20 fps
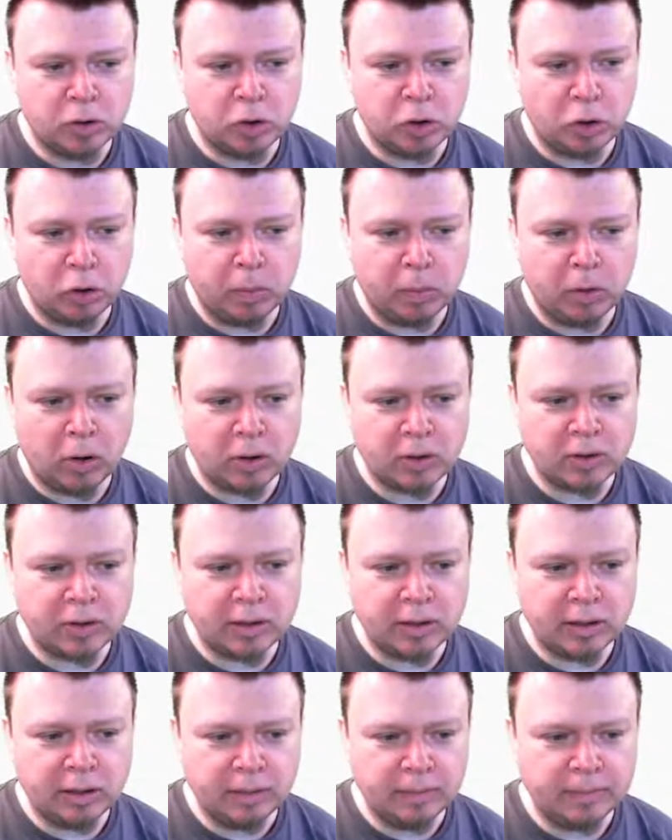Job
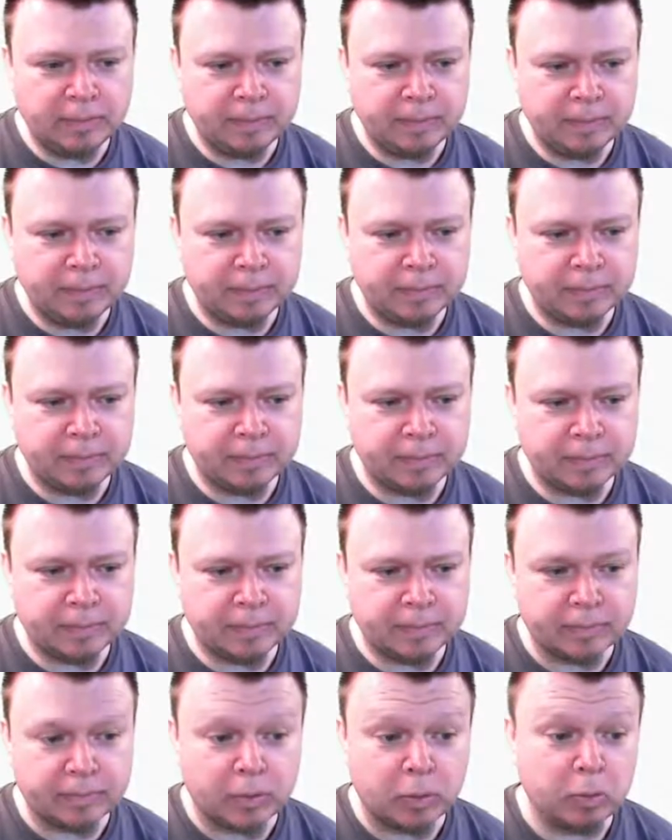costing,
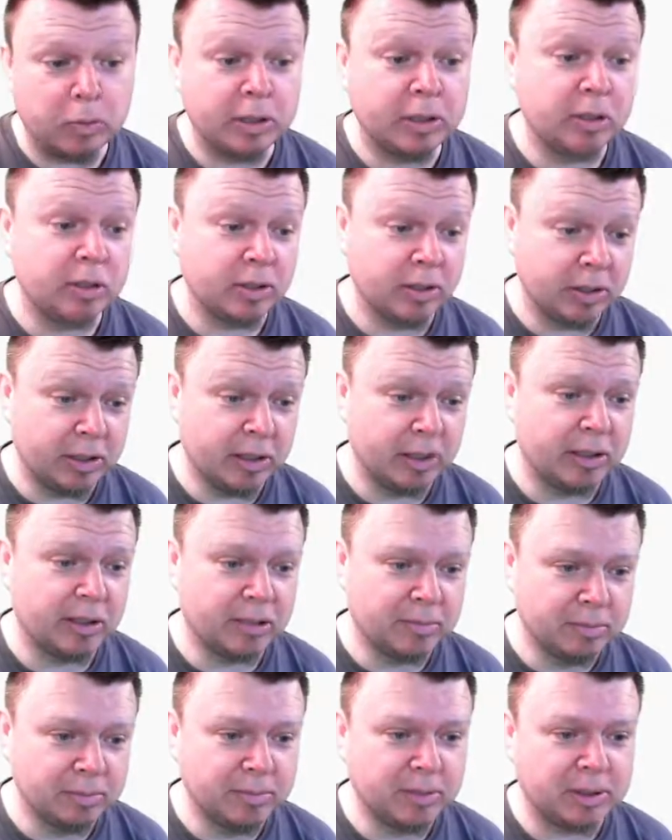which, you
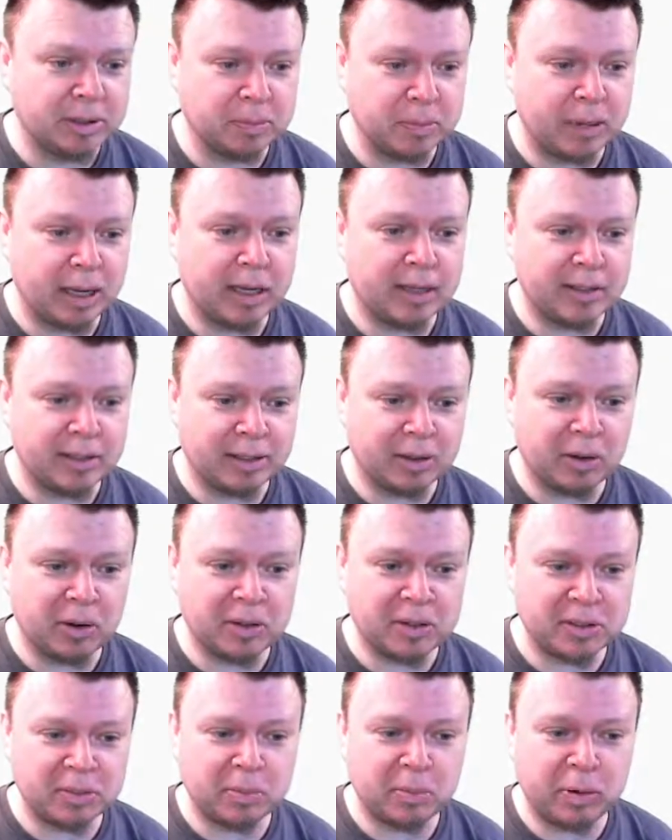know, displays the
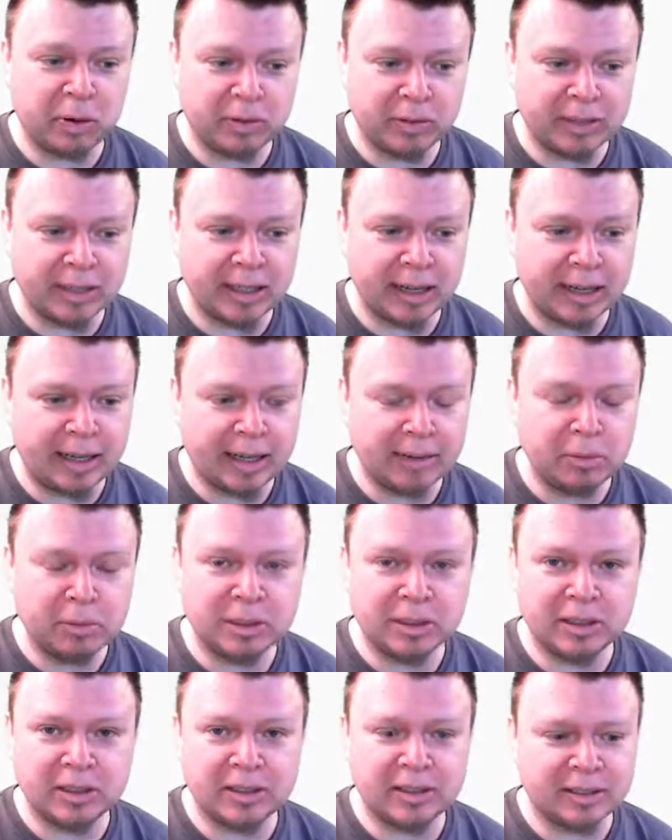cost and profit data,
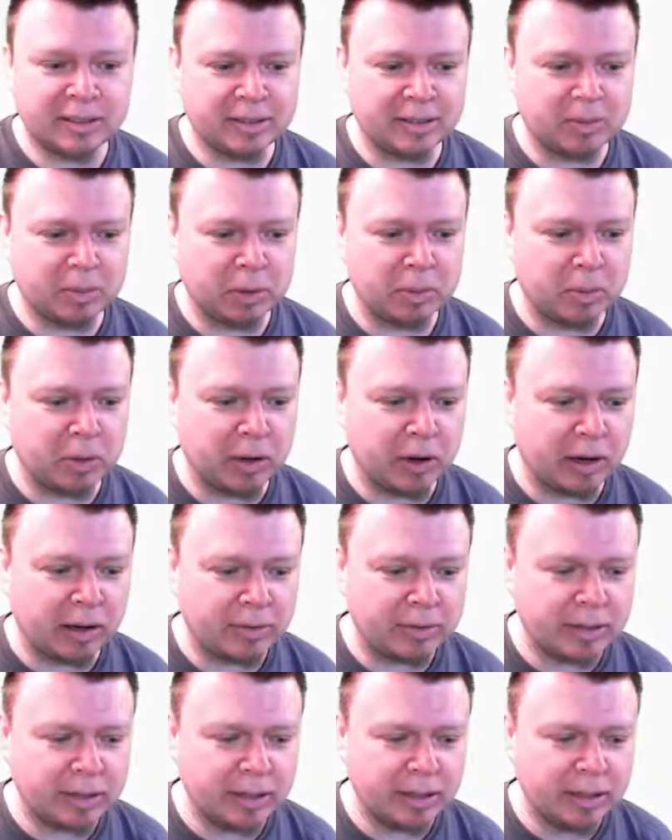which is what we're
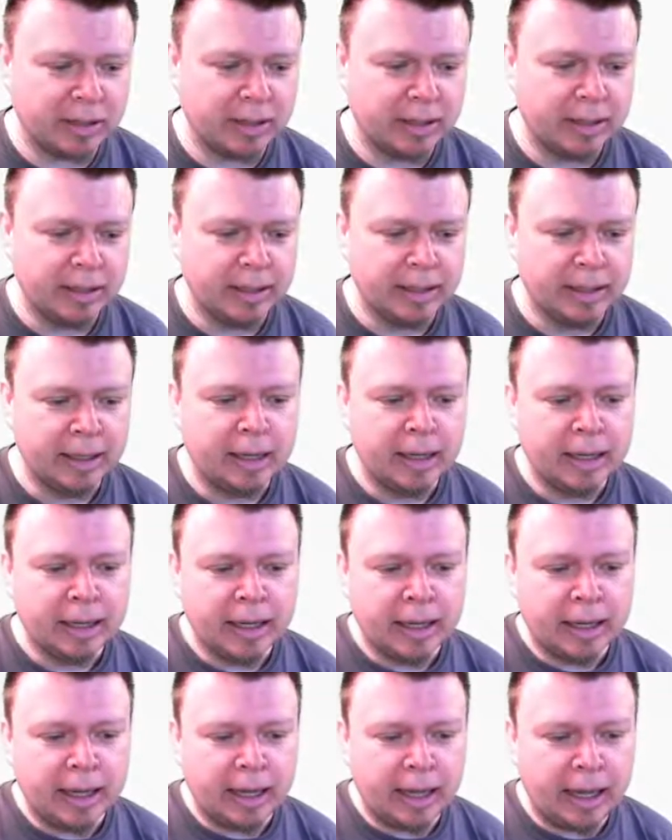after.
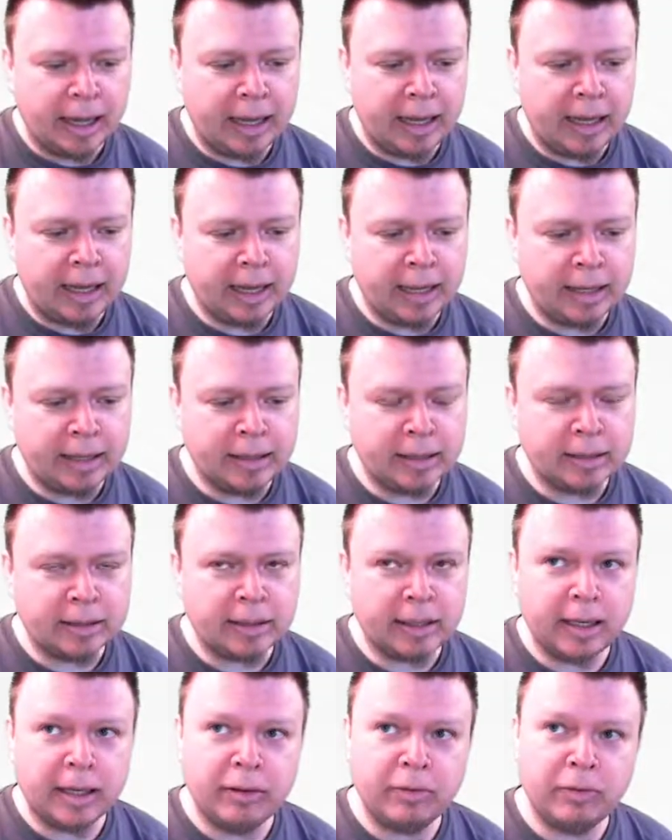And
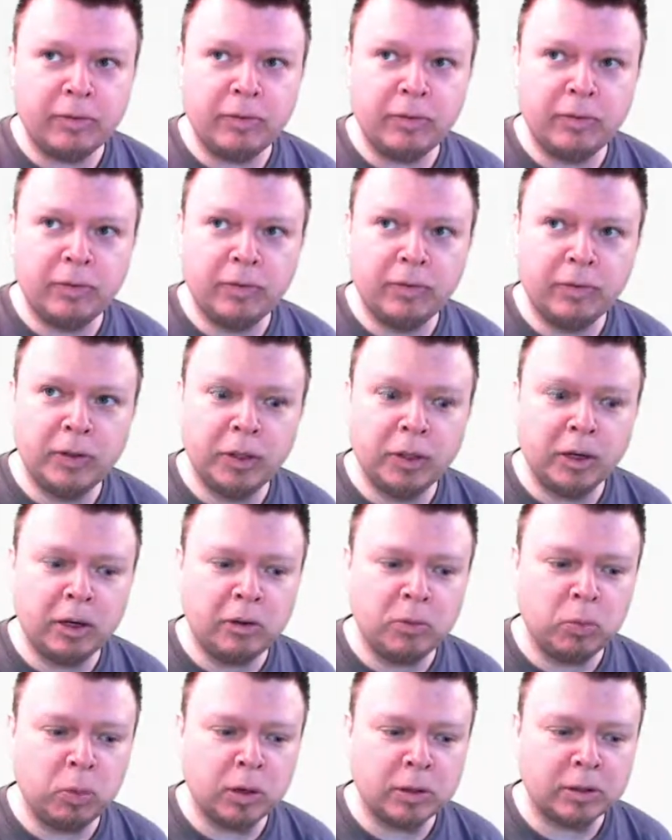if you
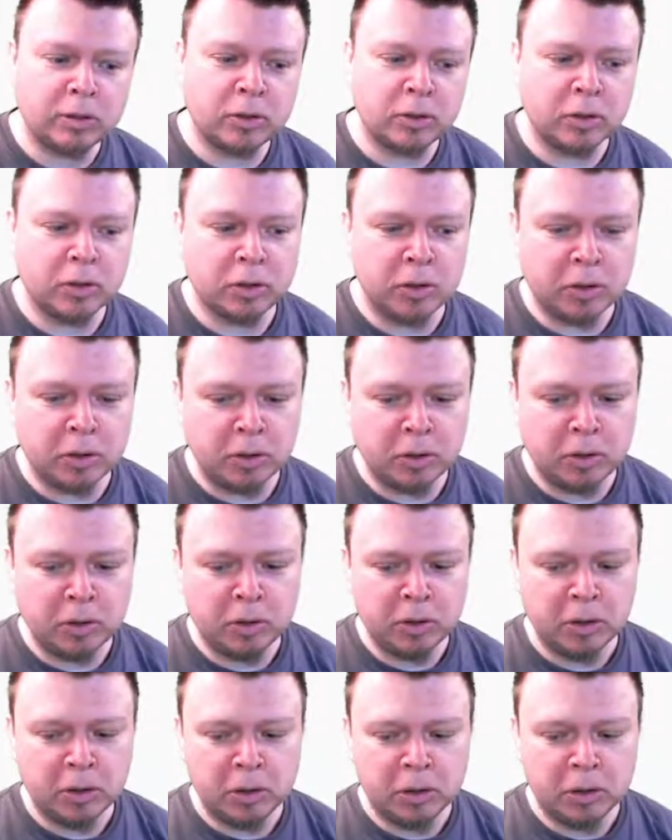don't want to